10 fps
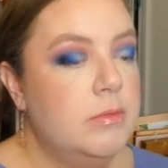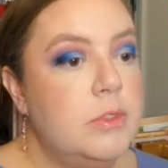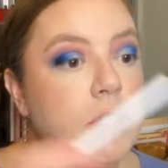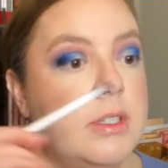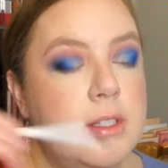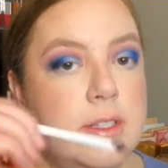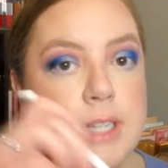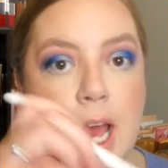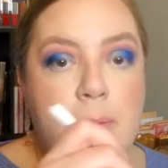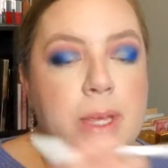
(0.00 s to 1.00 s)
Just
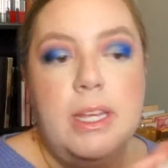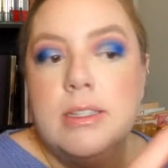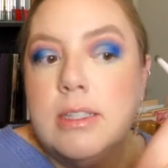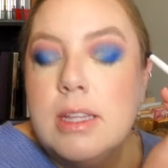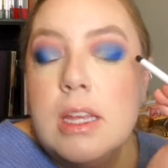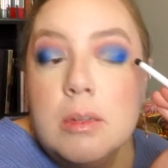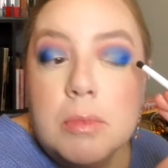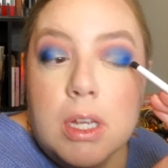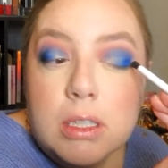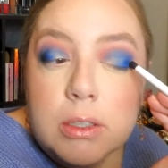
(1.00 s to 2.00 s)
tapping into that. I'm
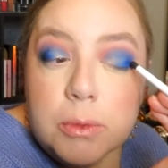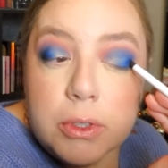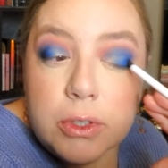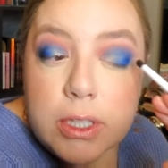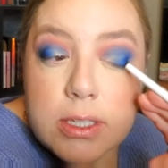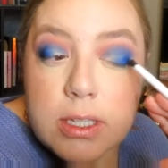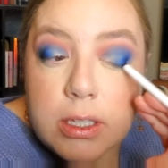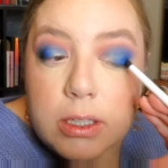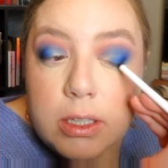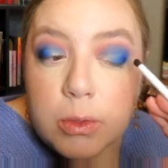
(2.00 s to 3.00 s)
not going crazy
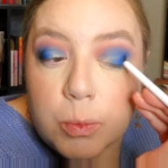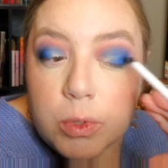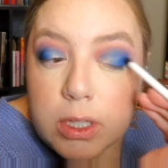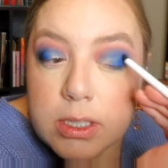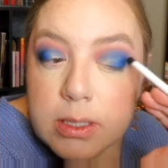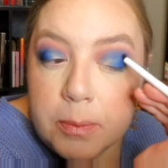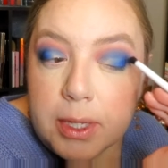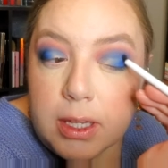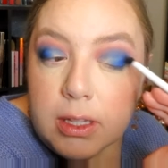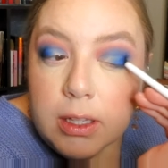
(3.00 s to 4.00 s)
here. I don't want it to
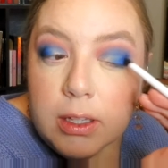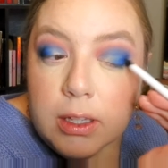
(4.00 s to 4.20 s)
be